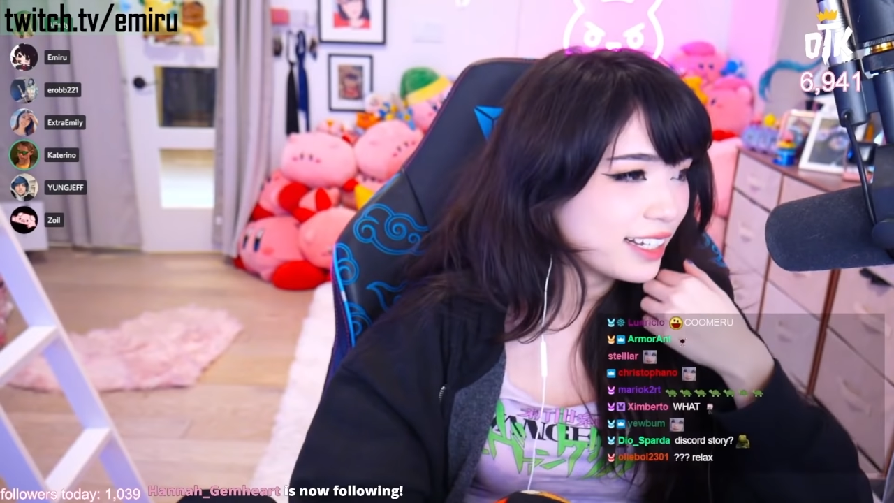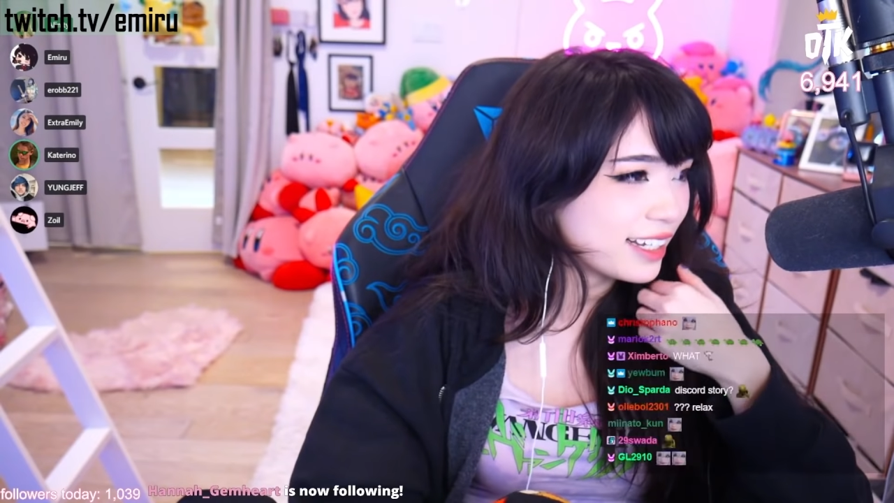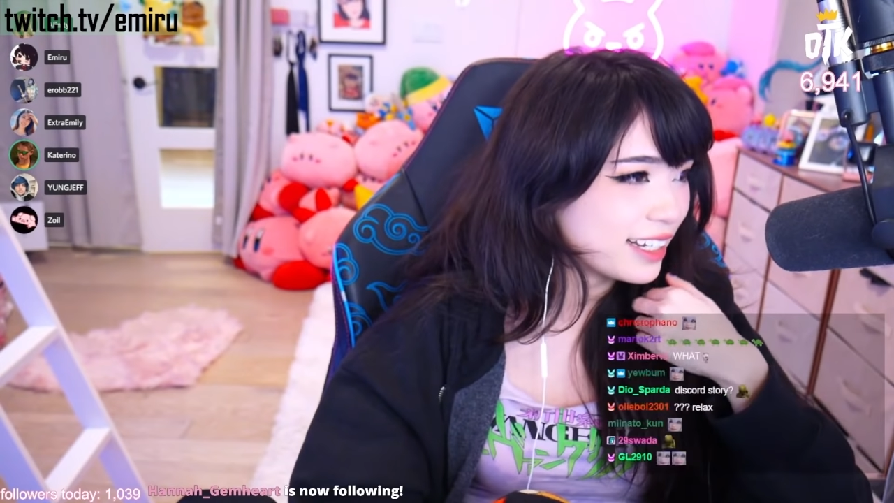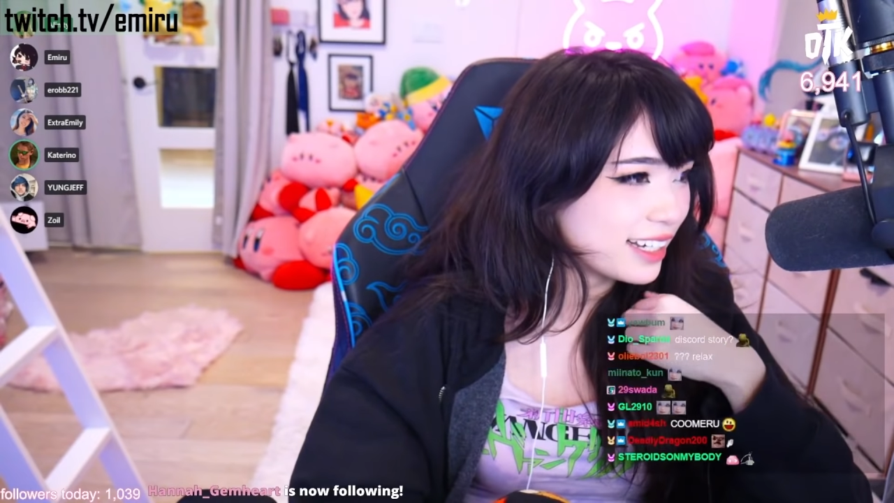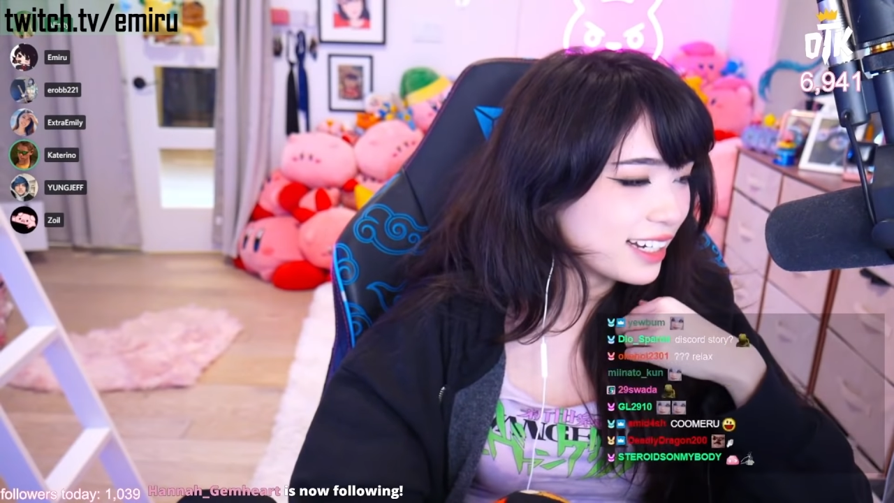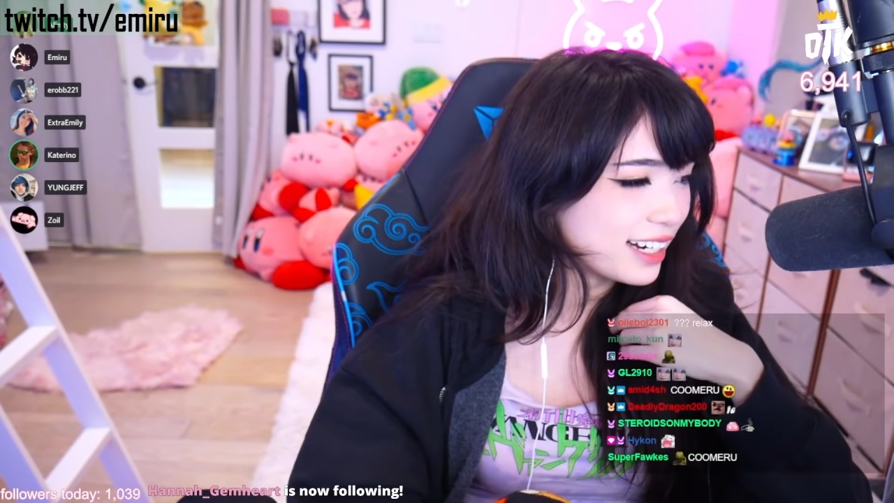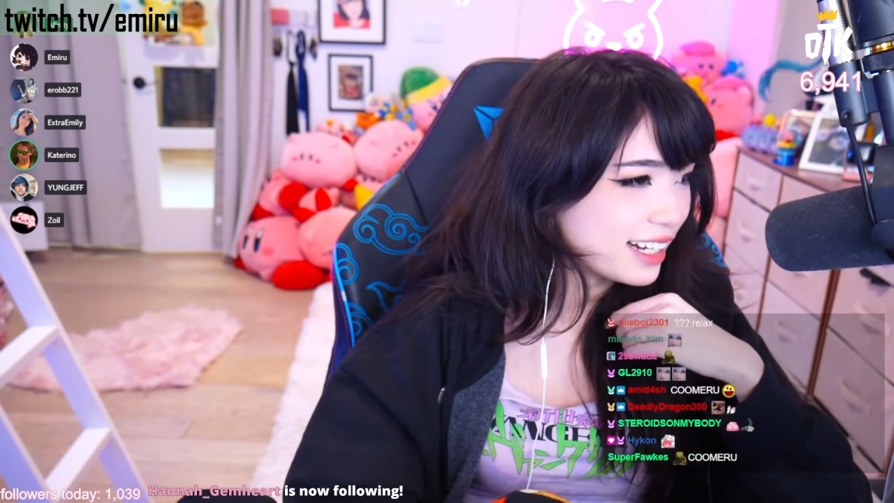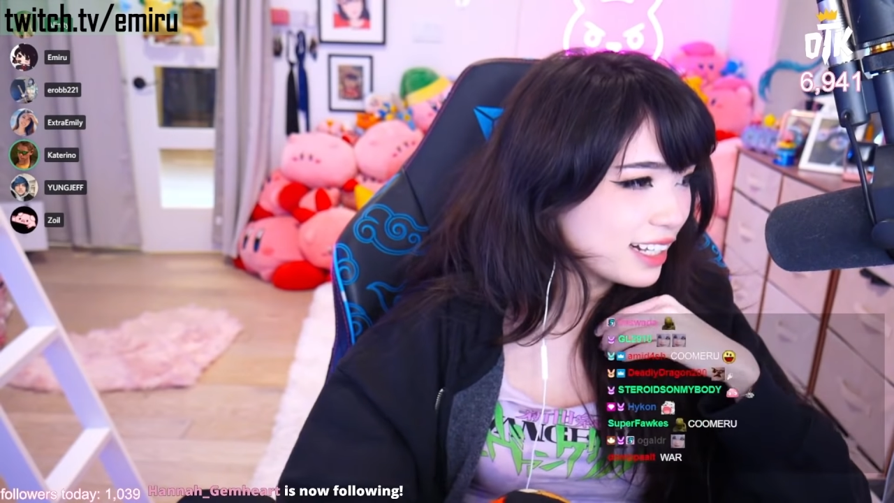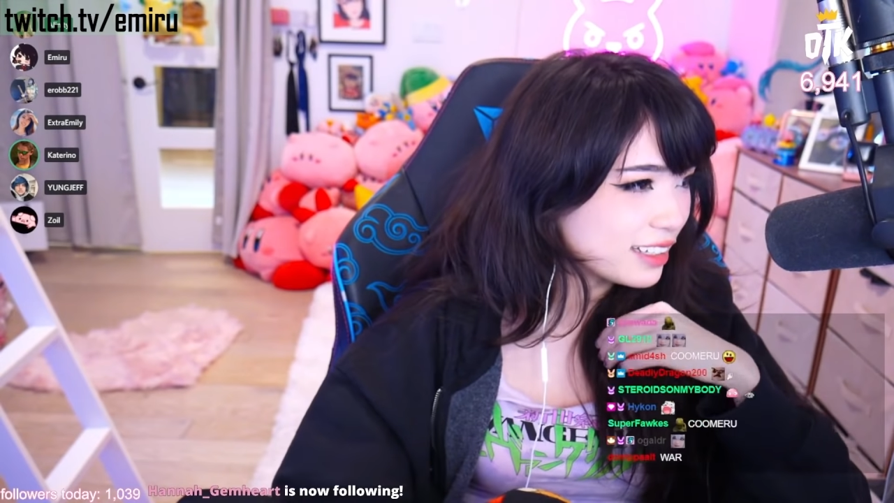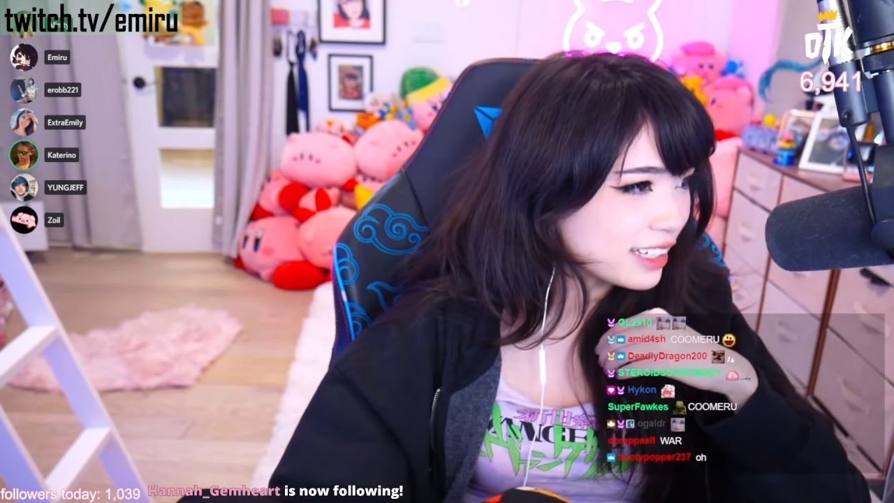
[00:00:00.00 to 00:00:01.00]
So,
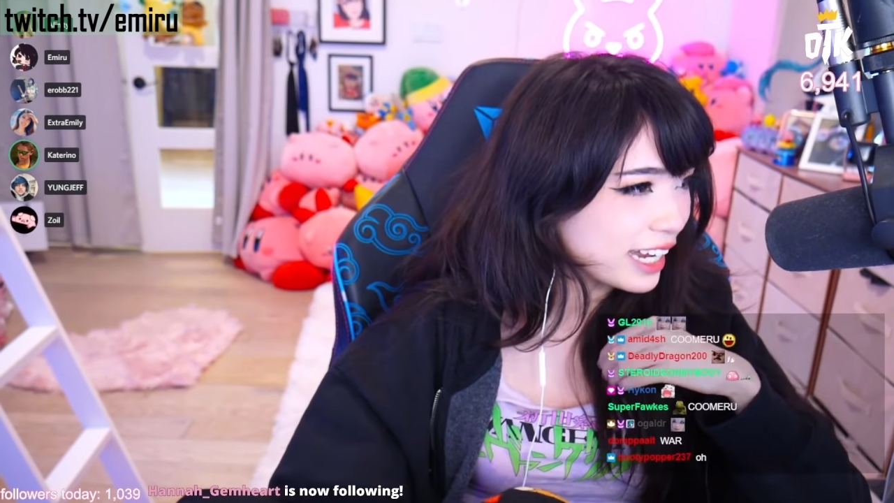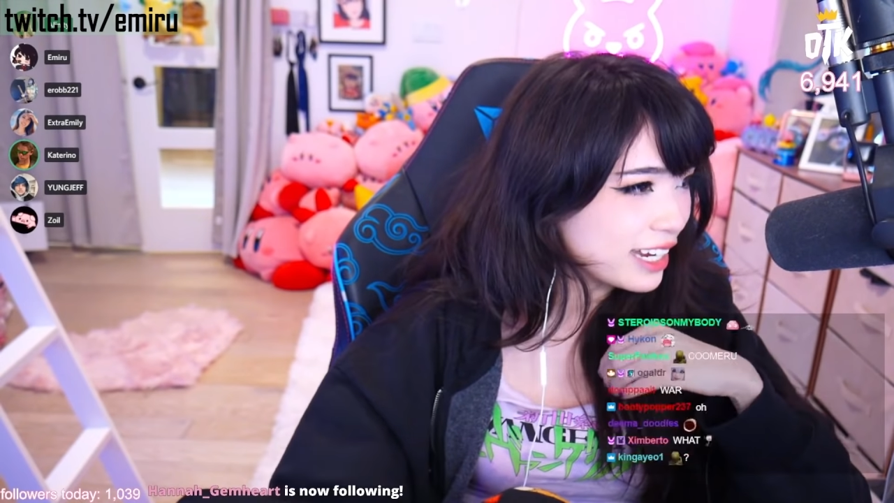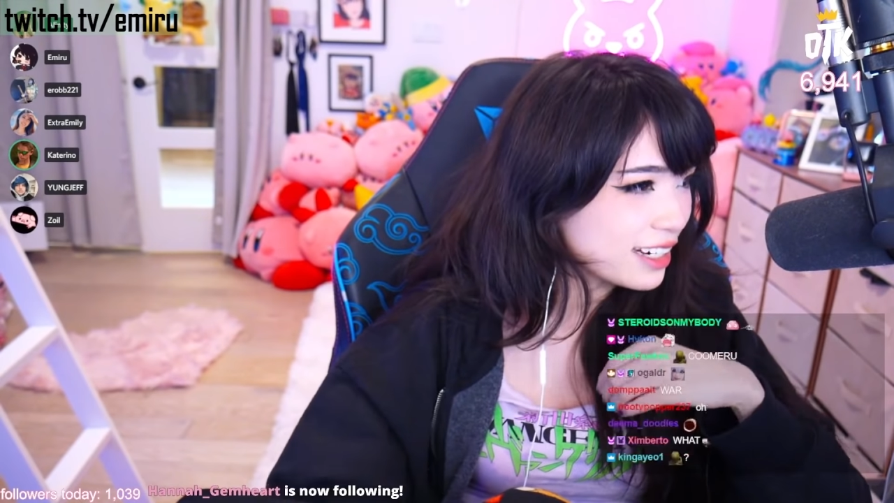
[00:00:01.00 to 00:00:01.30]
uh, good Kate?